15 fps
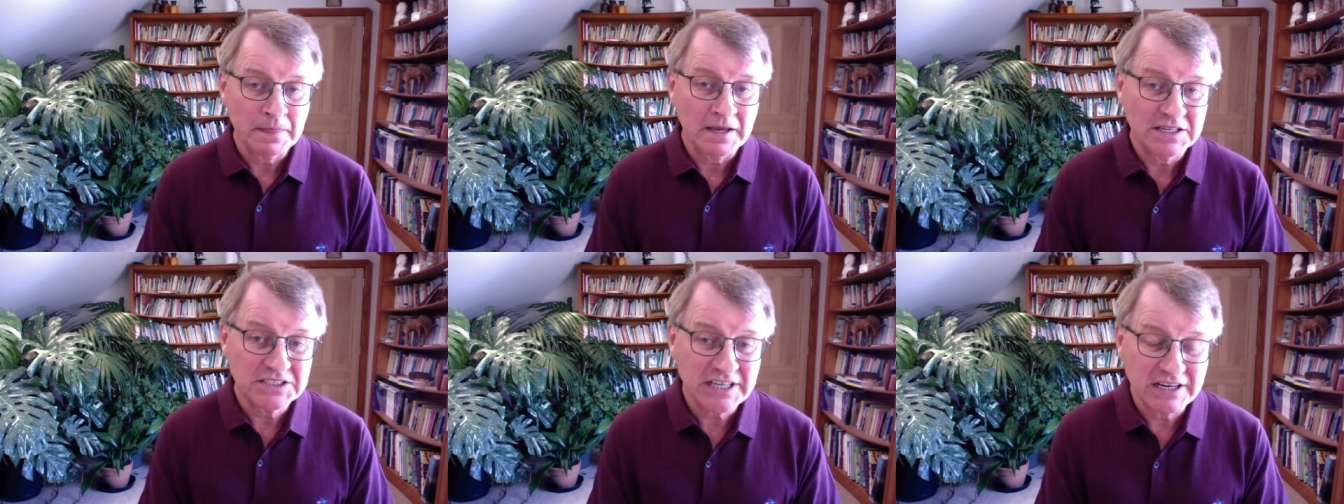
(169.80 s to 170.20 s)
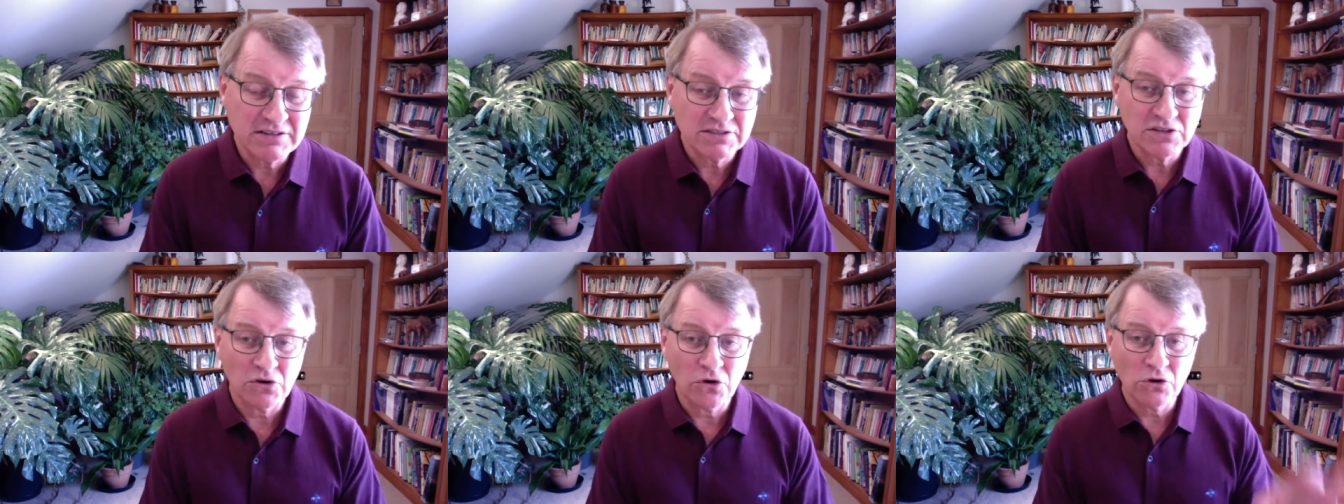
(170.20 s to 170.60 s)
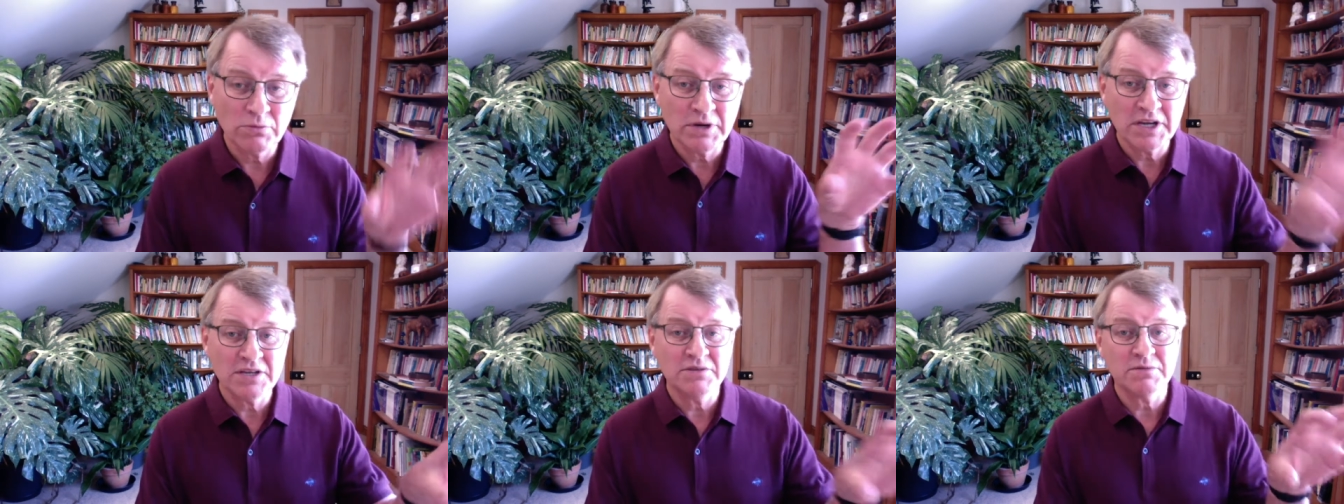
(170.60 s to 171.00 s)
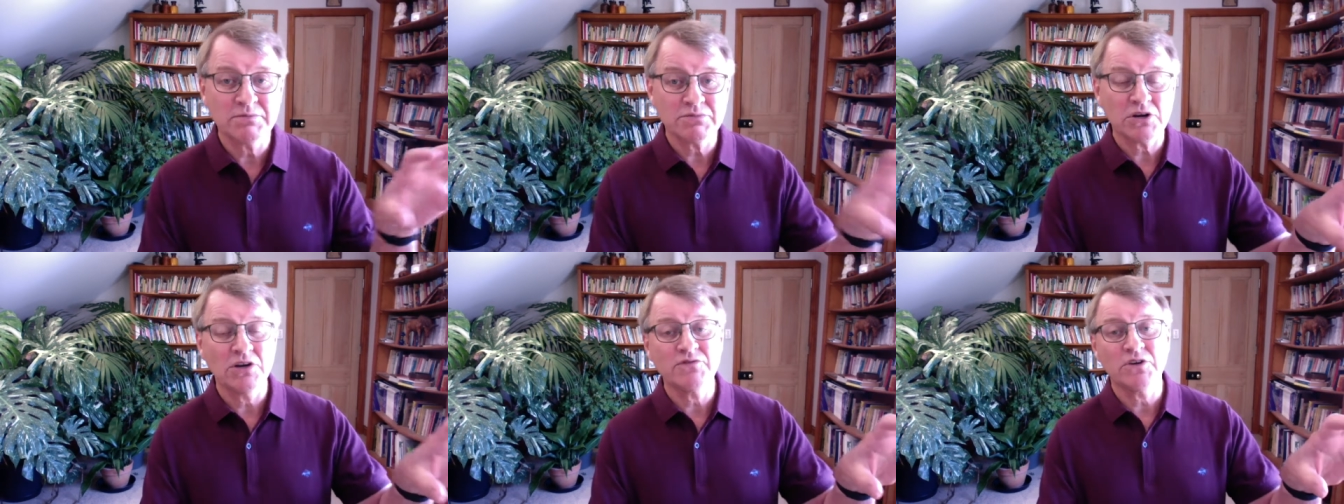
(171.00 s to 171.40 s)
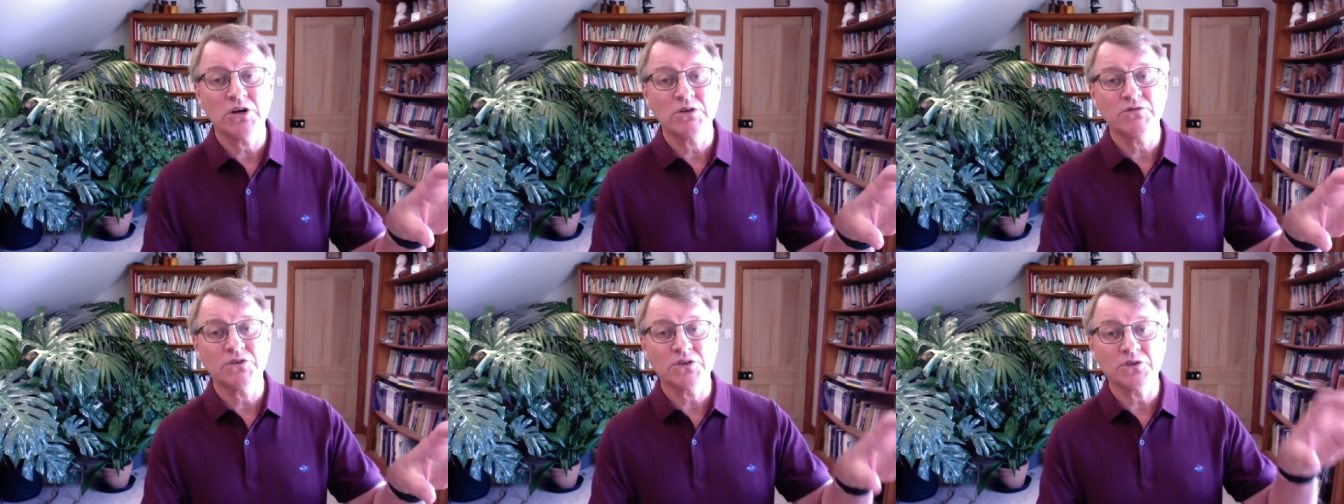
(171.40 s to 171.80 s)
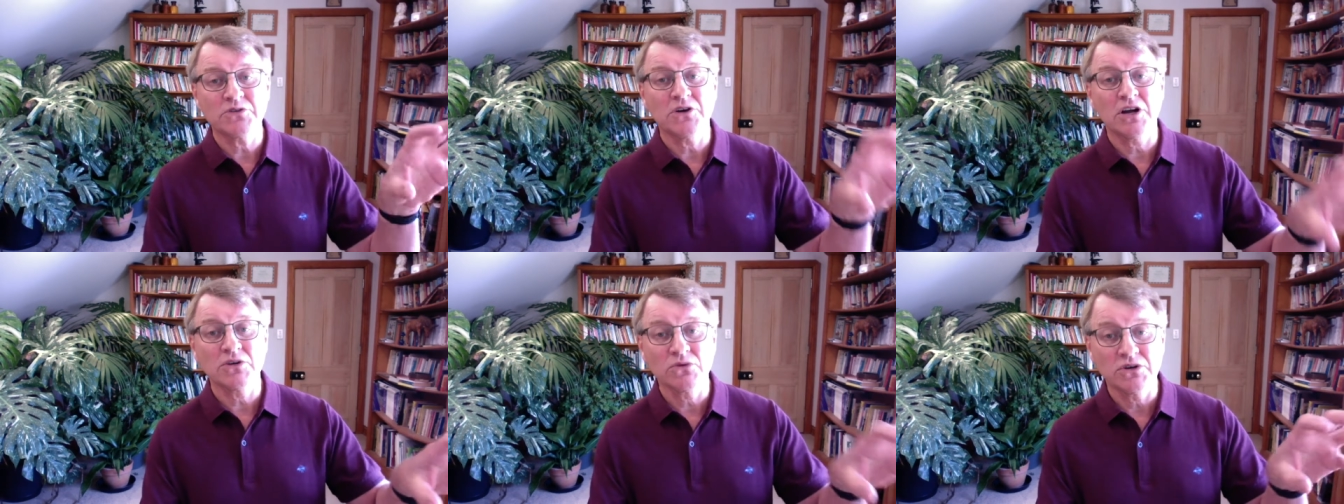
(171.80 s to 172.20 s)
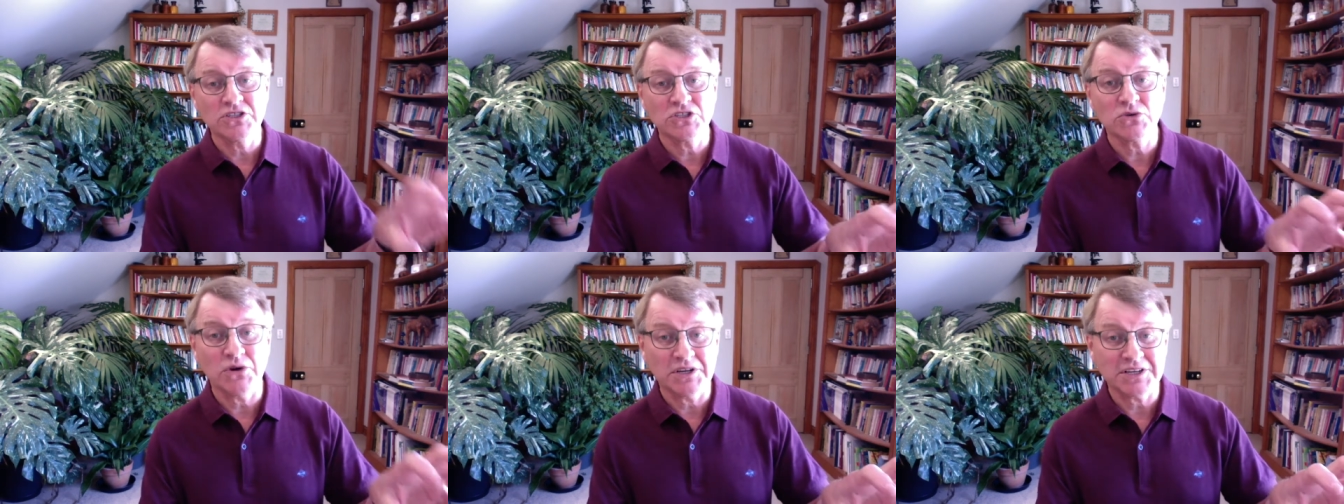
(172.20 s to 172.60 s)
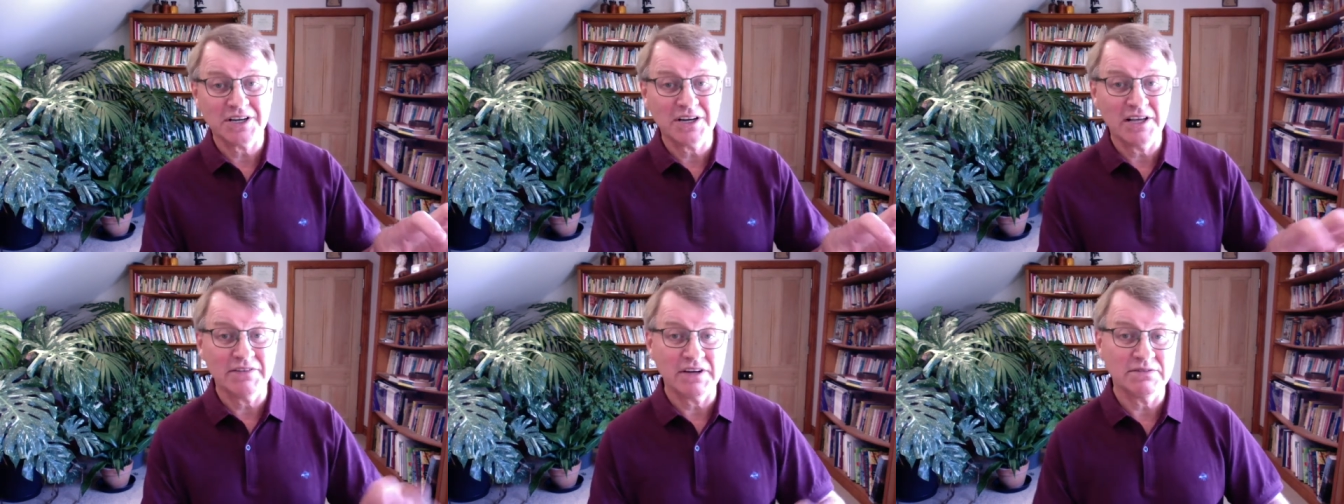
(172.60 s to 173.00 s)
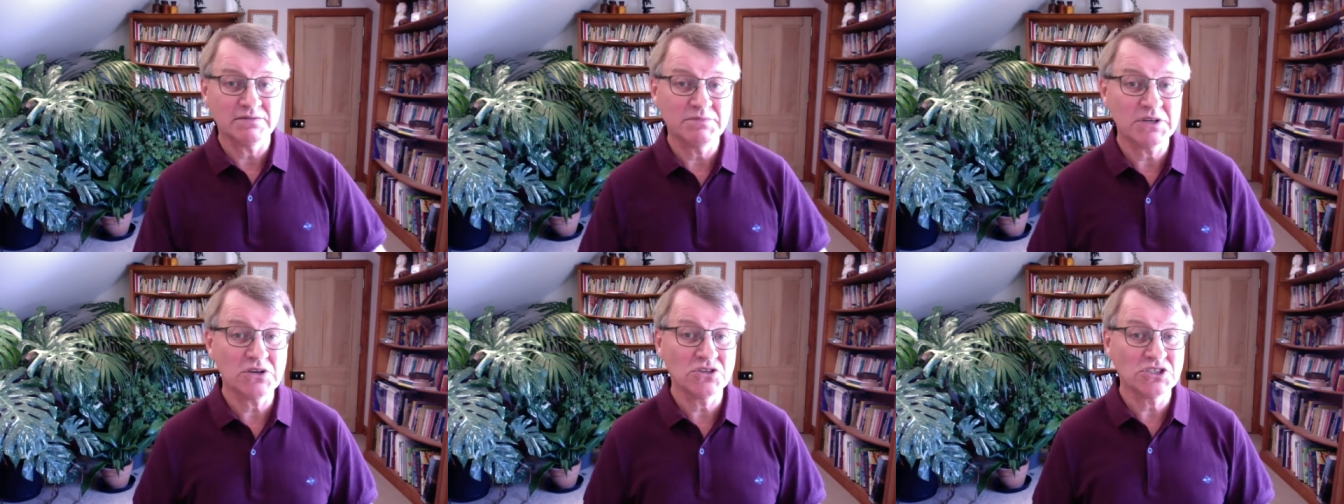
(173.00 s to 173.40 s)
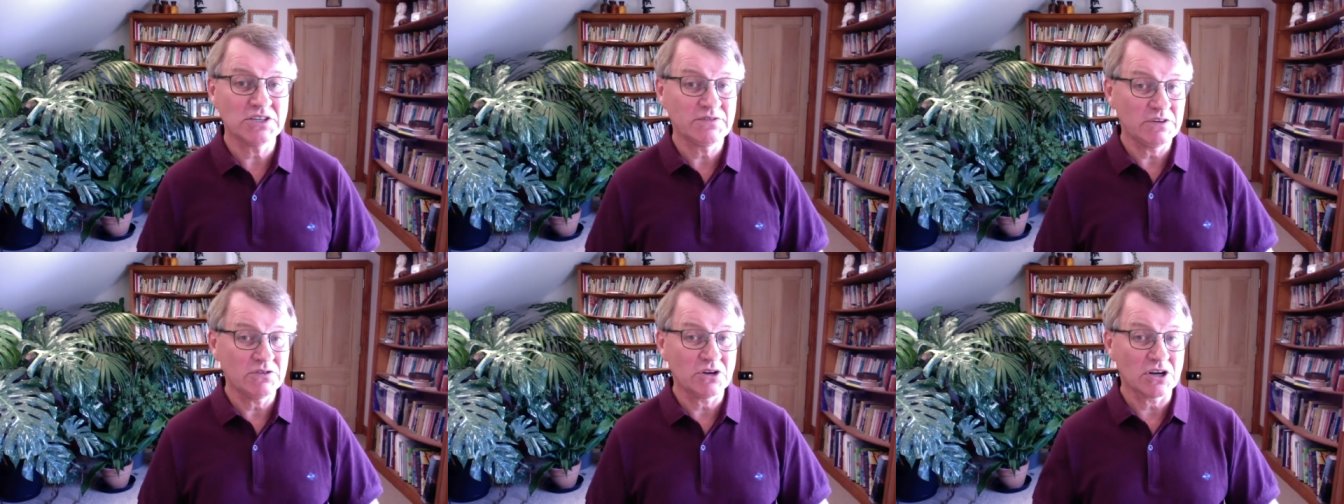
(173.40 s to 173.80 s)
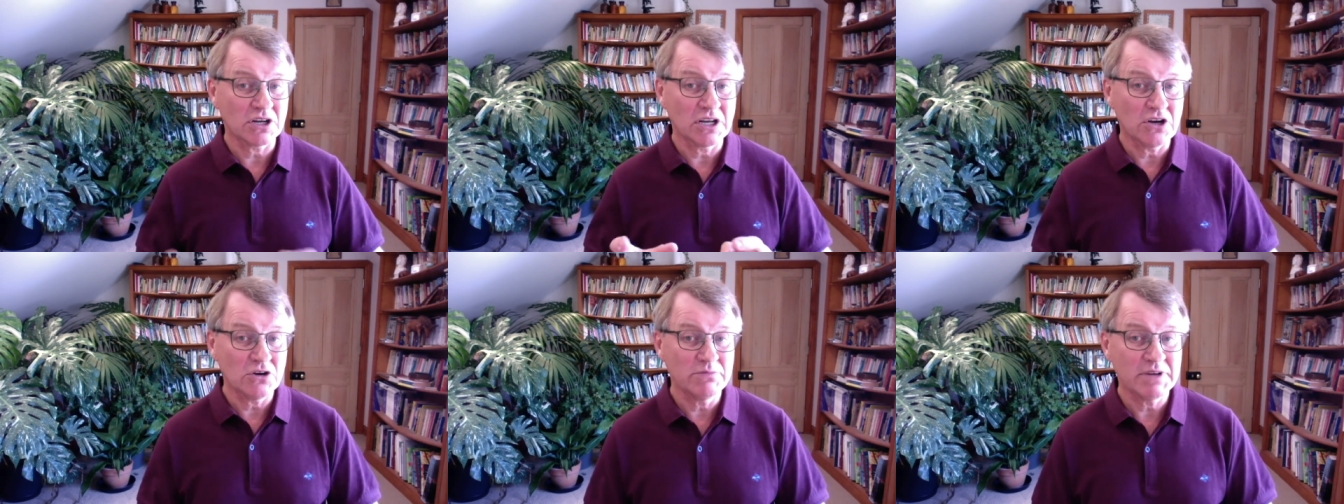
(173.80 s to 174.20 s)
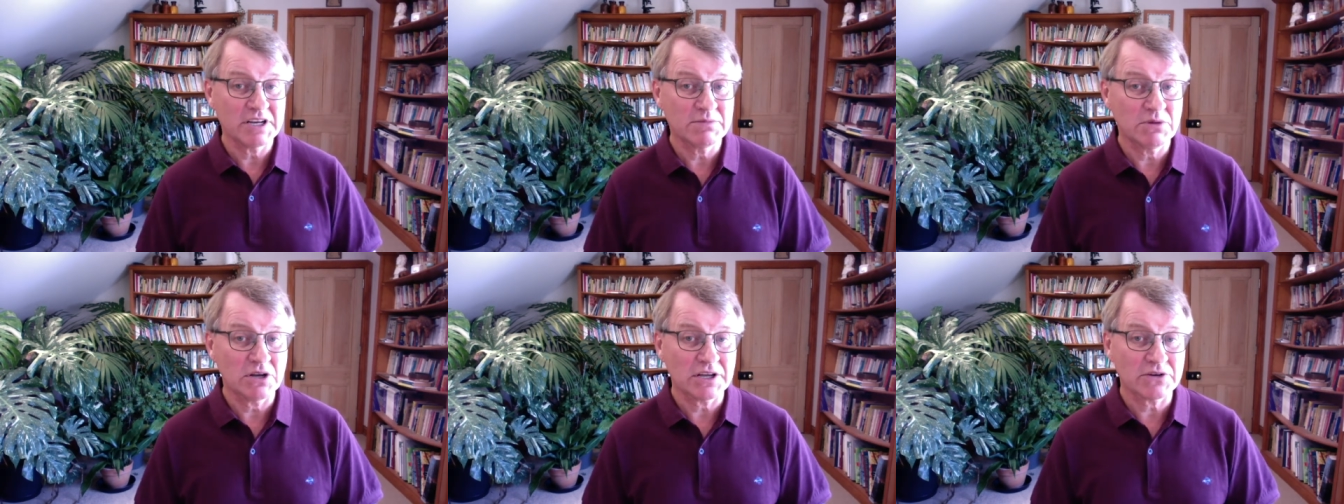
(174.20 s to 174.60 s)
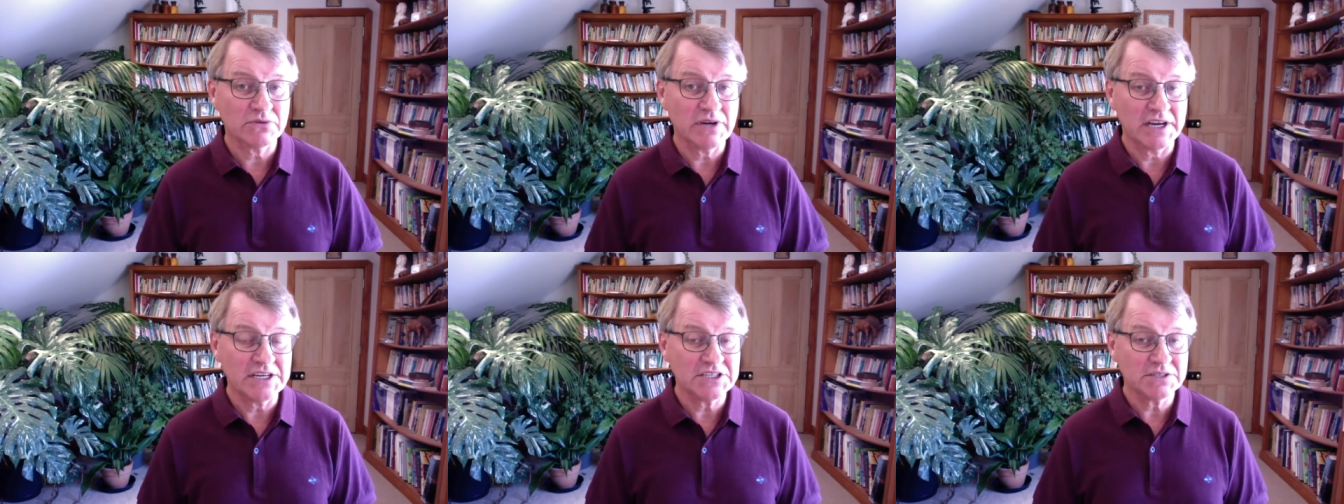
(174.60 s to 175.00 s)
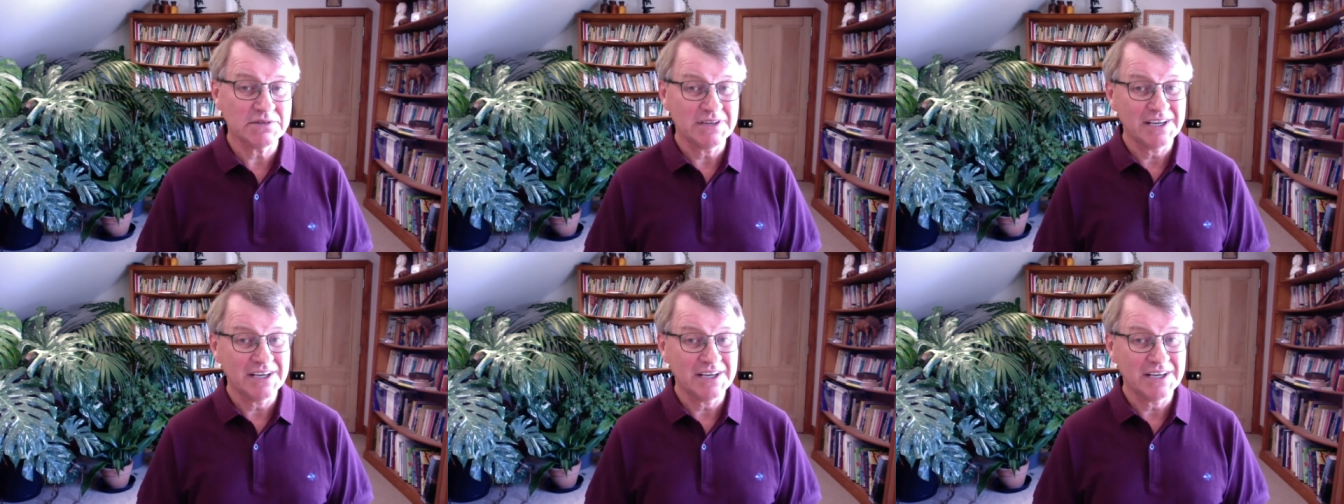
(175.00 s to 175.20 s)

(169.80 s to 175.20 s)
So the hormone profile for the thyroid is quite clever because if you've got a lower metabolic rate,